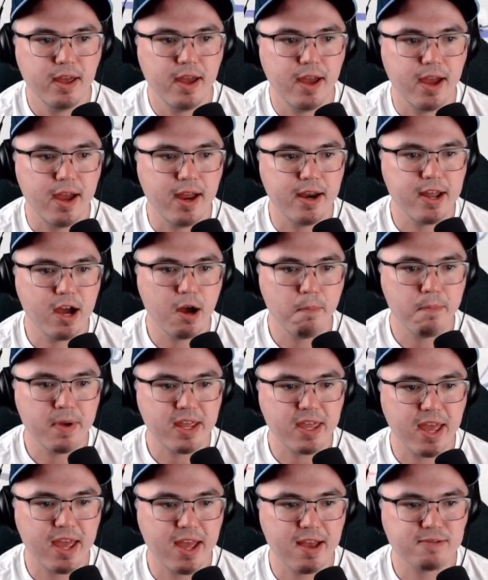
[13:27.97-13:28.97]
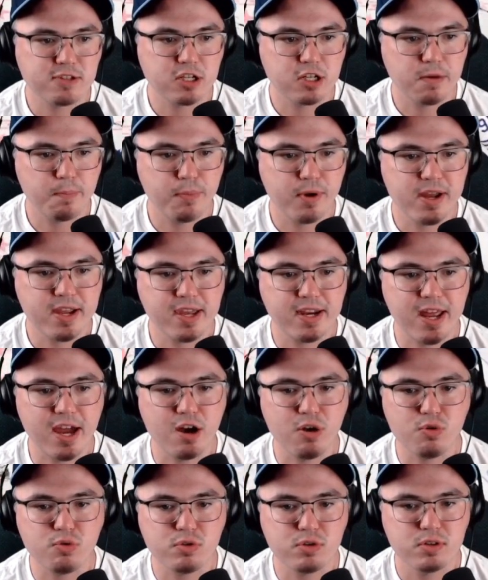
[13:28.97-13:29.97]
And now Mikheyev's going to break it
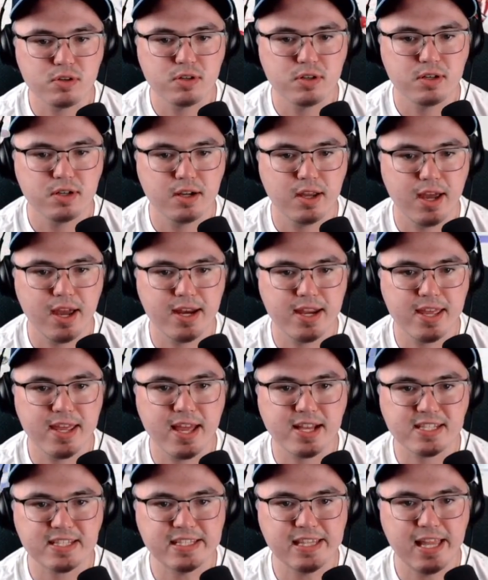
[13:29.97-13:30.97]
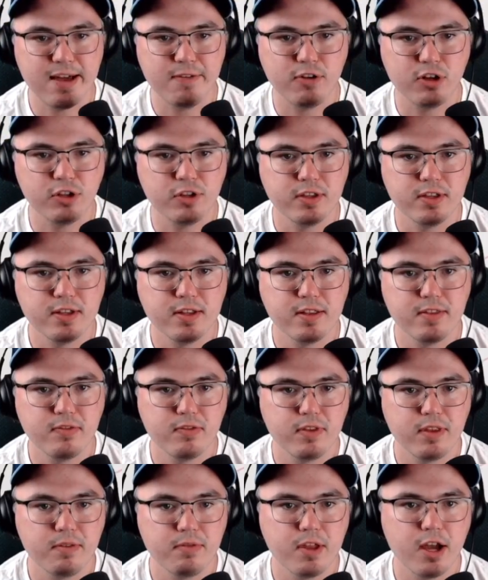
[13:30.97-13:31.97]
out, and he gets leveled.
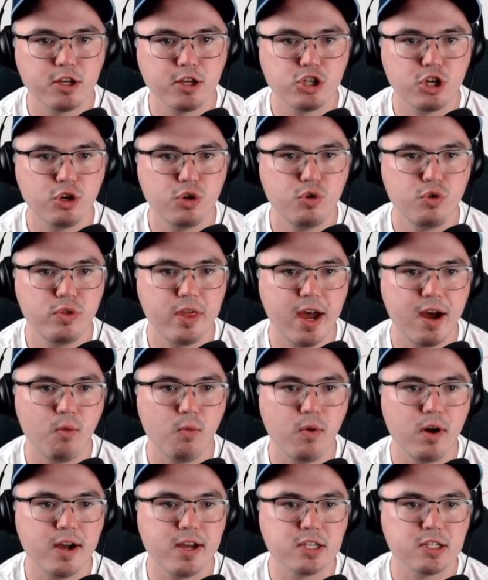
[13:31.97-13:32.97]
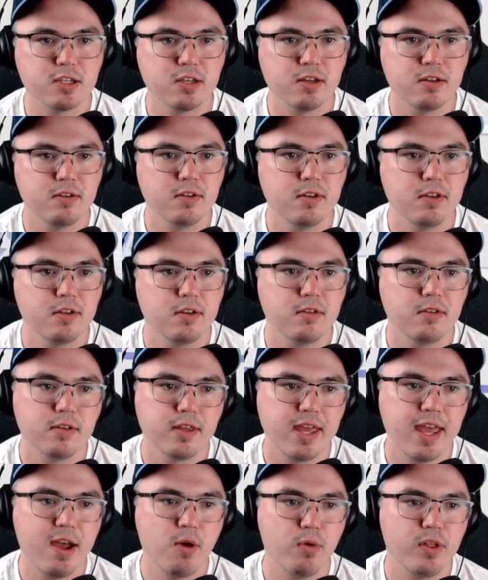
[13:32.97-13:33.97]
Not sure who that was.
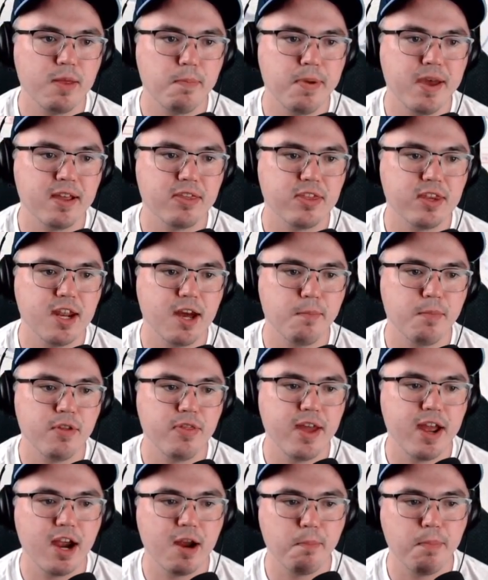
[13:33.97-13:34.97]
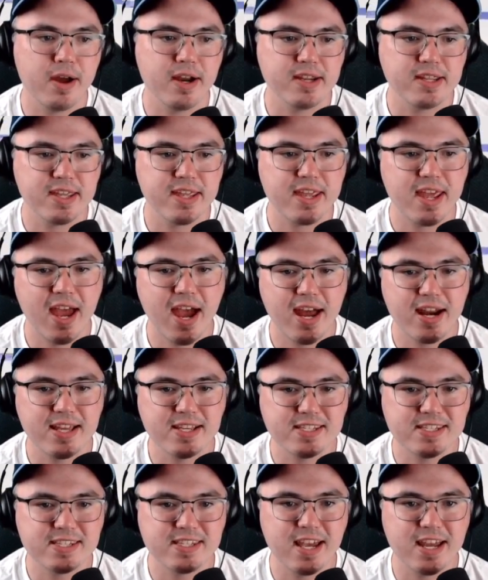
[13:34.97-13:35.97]
Can't really pick the number there, but he had his
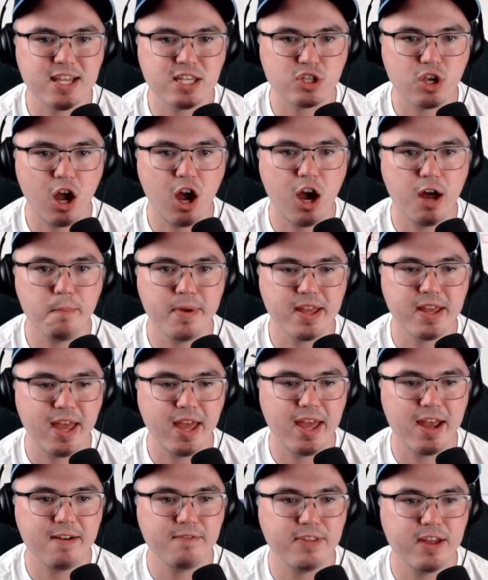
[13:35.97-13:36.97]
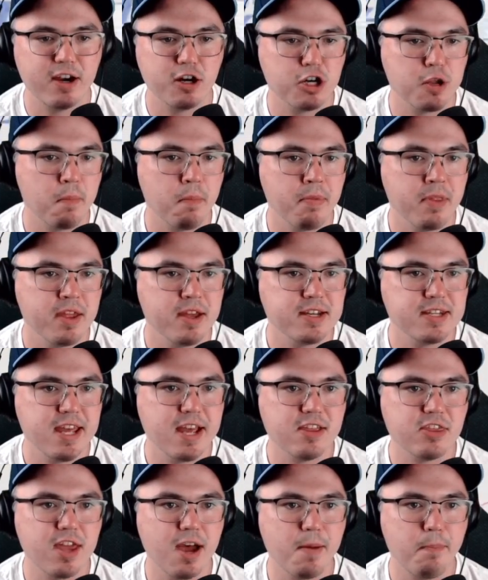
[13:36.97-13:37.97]
sights on Mikheyev there to
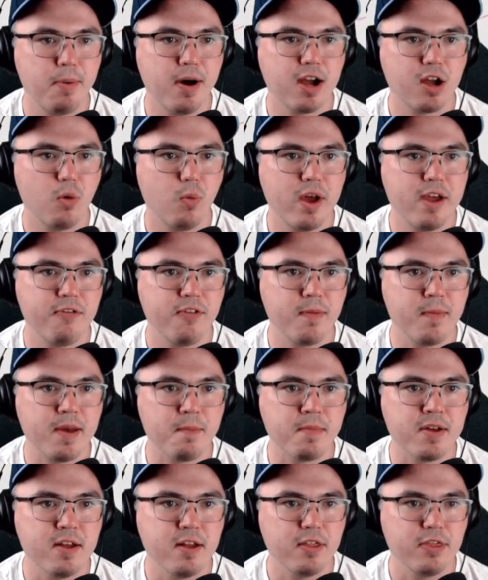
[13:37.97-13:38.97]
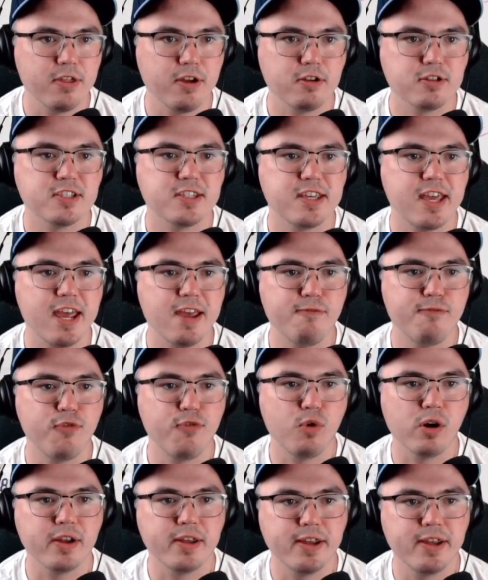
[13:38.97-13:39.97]
take that puck away from him. There's Game
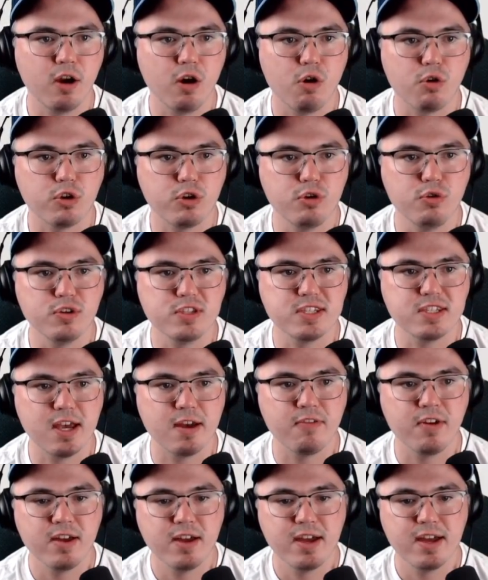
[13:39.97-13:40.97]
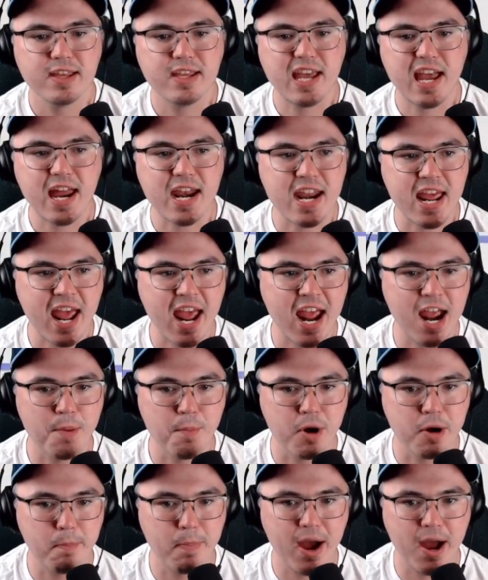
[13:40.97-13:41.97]
4 hero Gusev getting
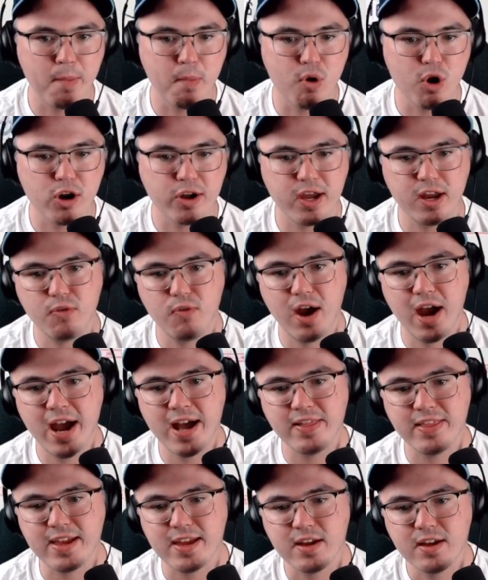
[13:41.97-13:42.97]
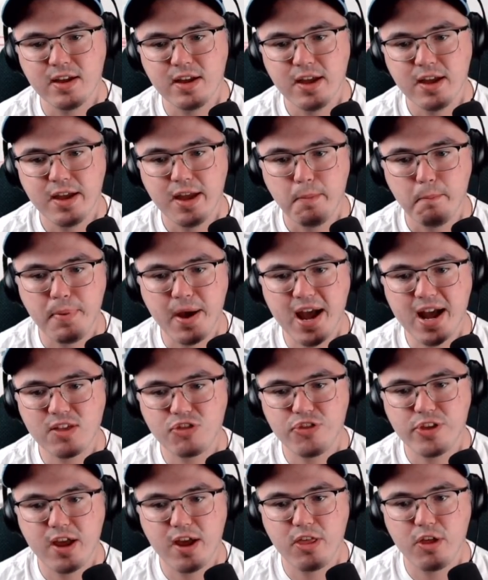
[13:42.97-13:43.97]
hammered by Morgan Riley. Back
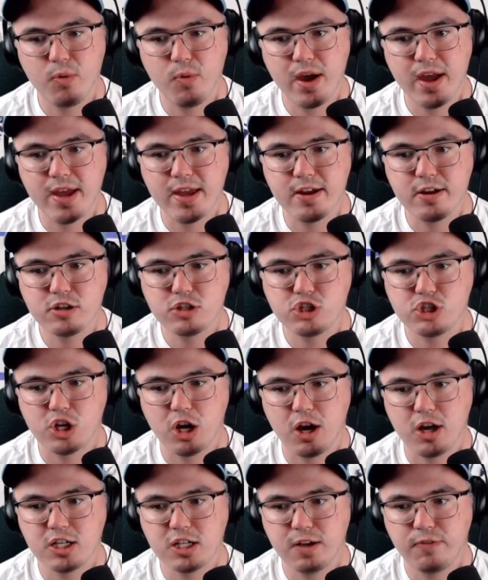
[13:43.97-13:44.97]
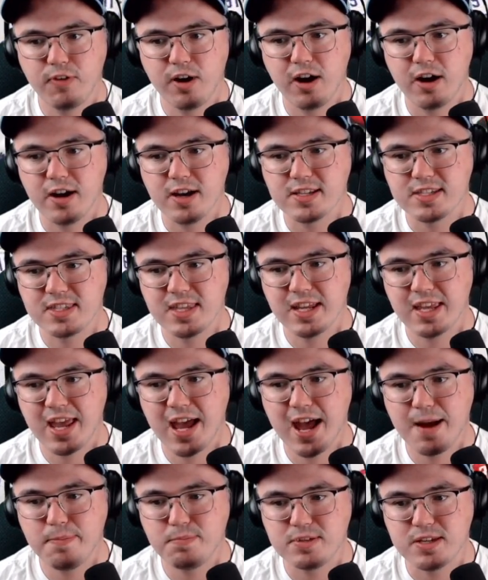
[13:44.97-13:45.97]
the other way, here's John Tavares, the
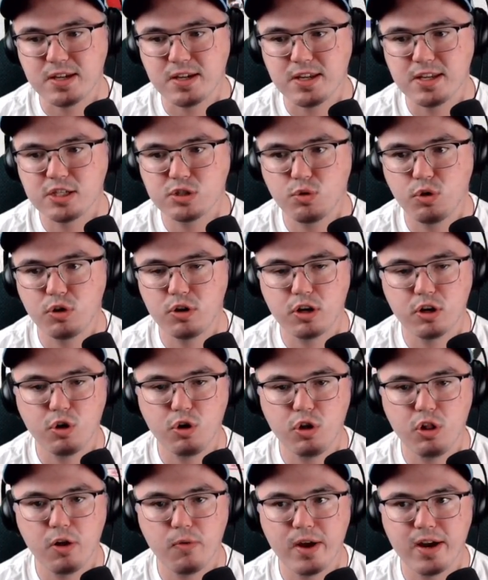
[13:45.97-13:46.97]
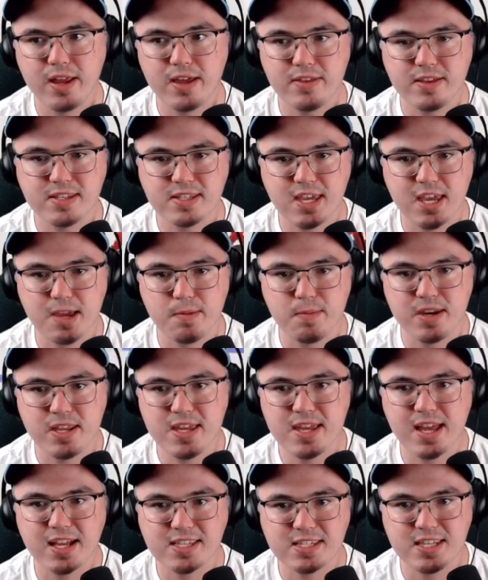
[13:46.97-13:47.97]
captain. He scored a goal already in this game, and he
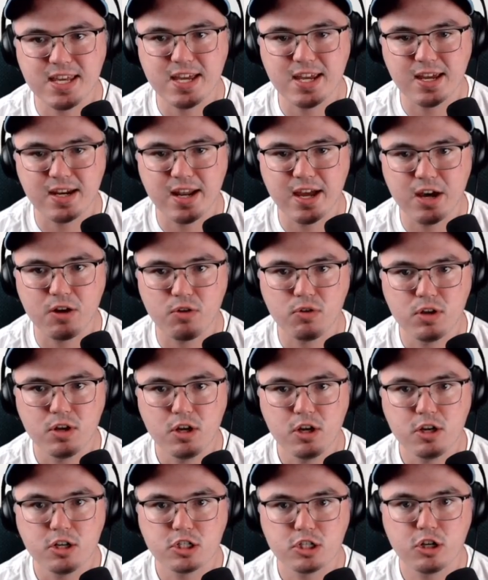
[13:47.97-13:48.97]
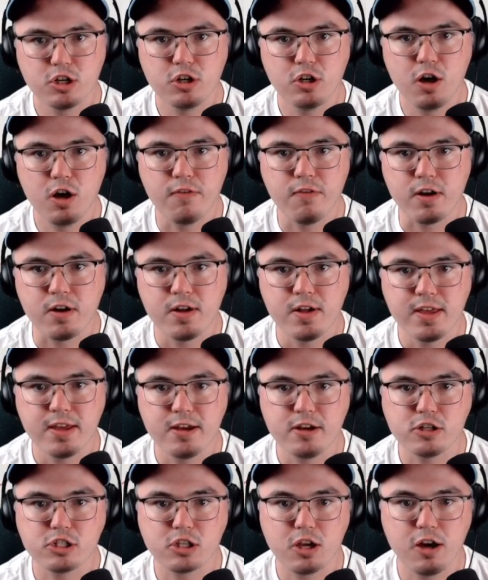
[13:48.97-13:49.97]
gets taken out. Turnover.
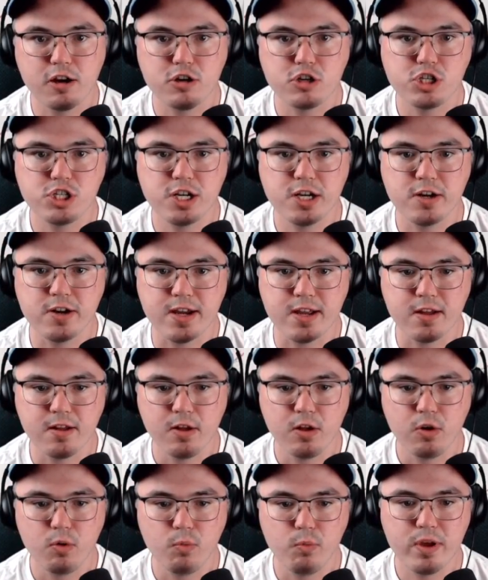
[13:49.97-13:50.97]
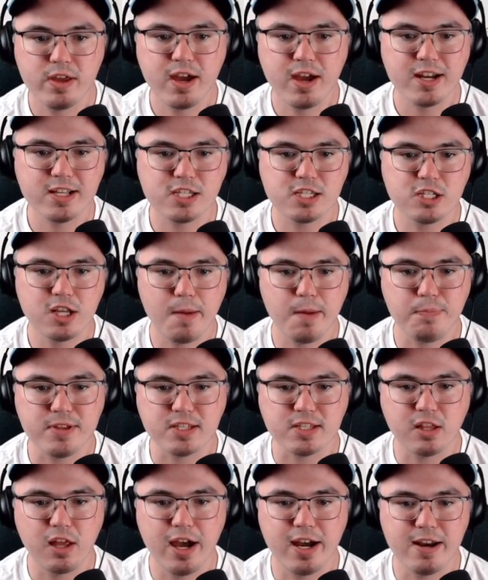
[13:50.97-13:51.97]
Here's Connor Sheary. We got to stop
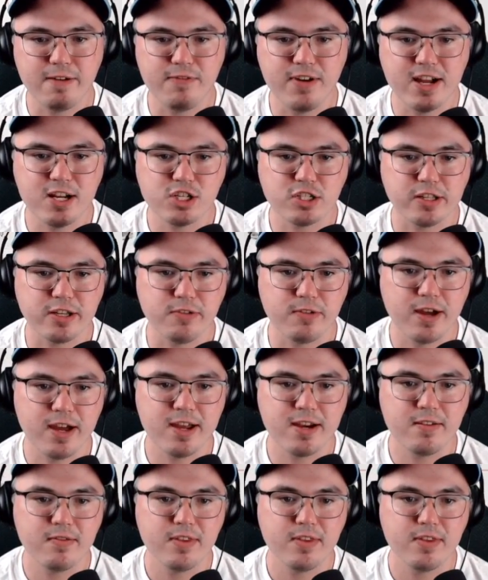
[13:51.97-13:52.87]
this line eventually, right?